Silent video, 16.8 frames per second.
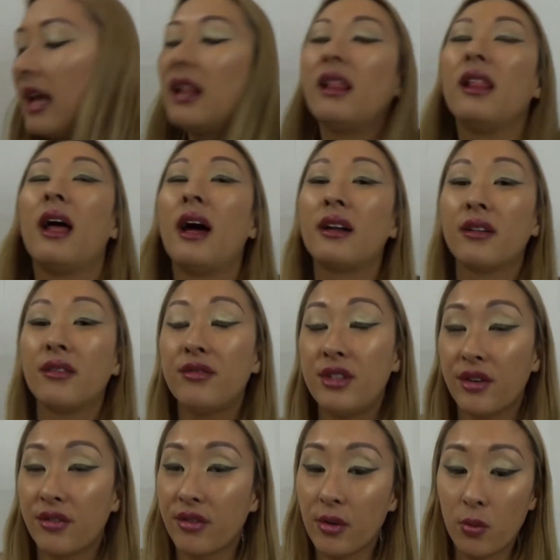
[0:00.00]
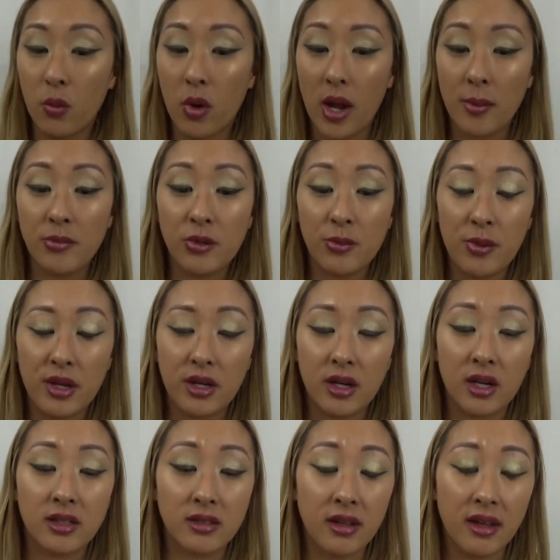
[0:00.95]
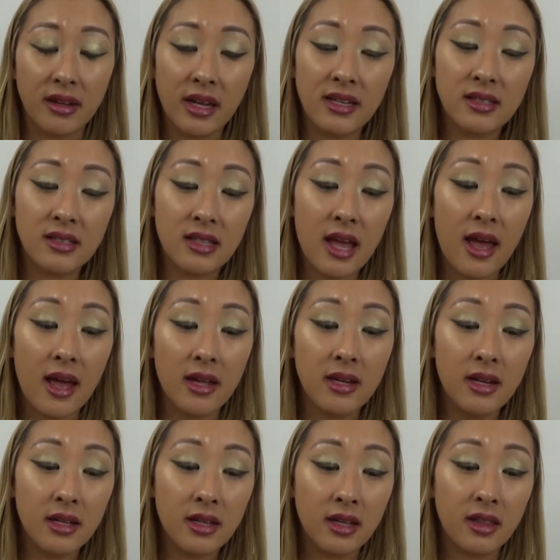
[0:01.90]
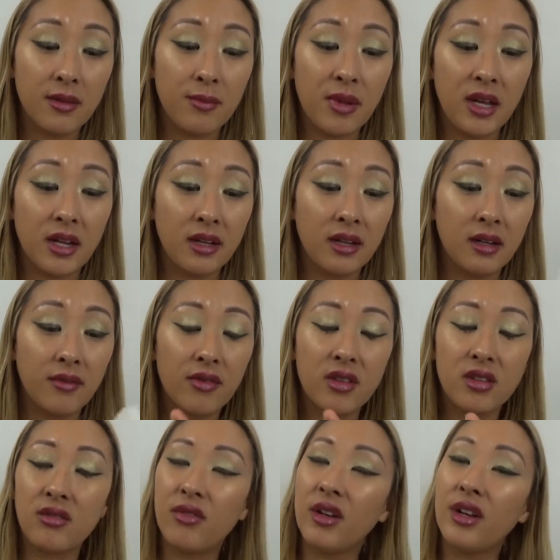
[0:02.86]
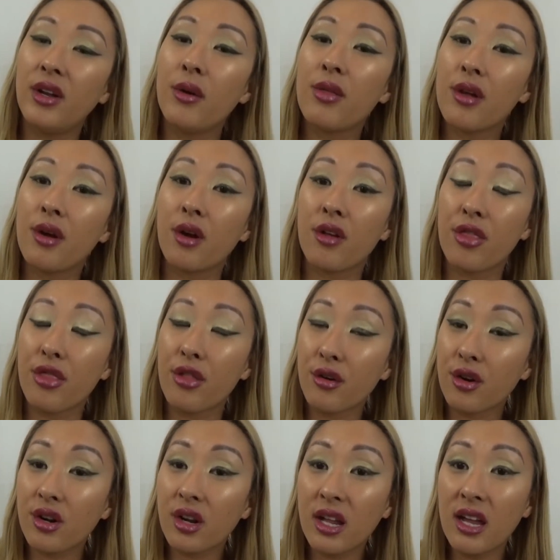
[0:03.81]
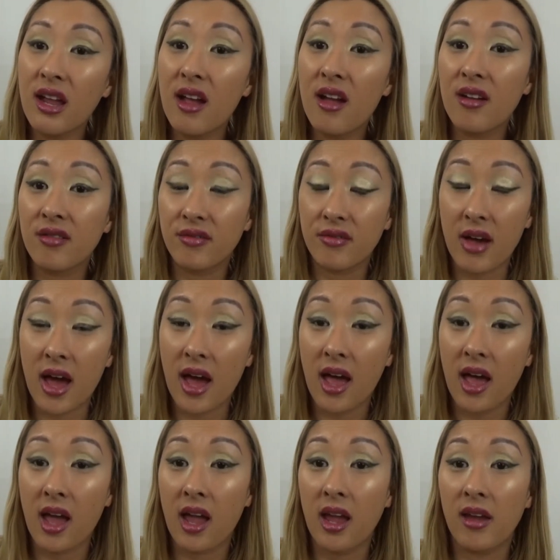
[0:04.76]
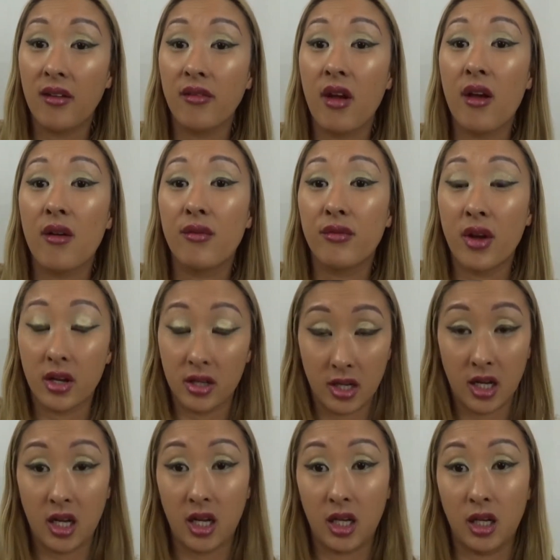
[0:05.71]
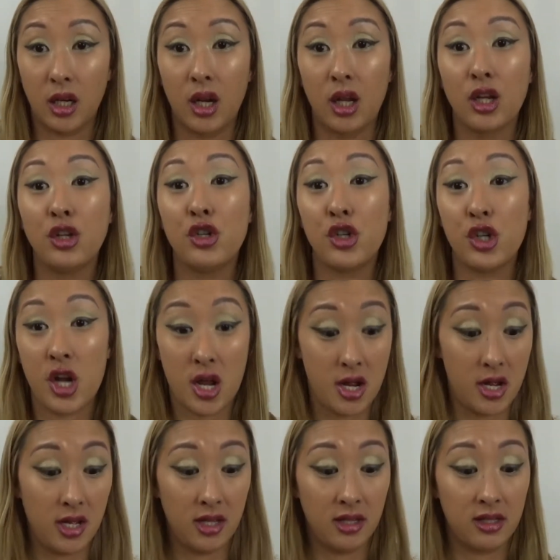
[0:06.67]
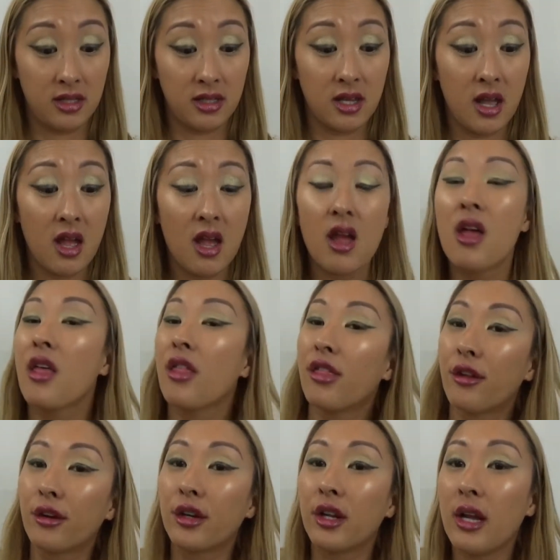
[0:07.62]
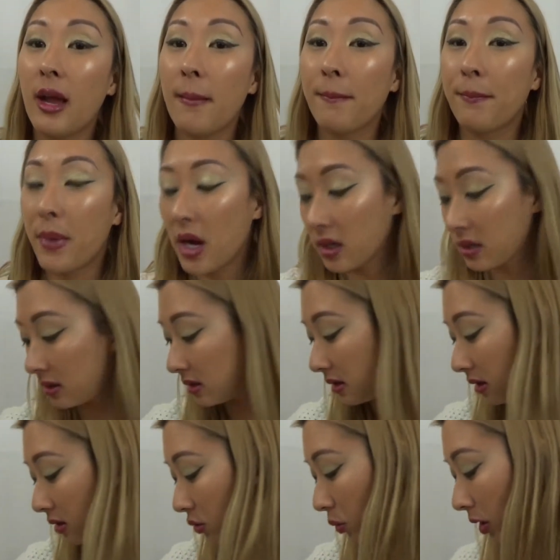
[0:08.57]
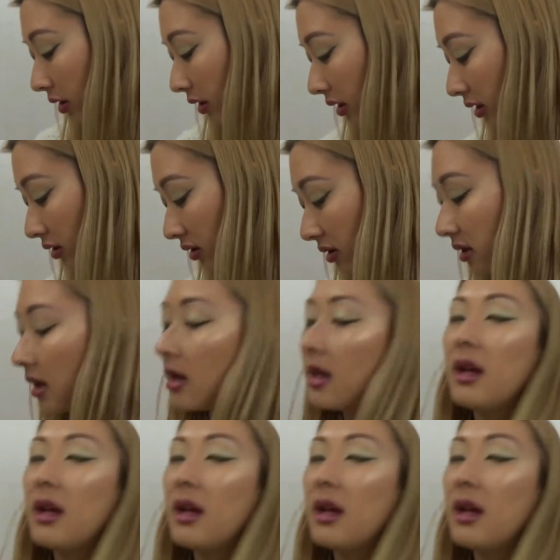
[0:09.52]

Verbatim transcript: a lot of different wipes because like I said in the beginning of this video, there are 35 fucking shades. 38 bucks is what this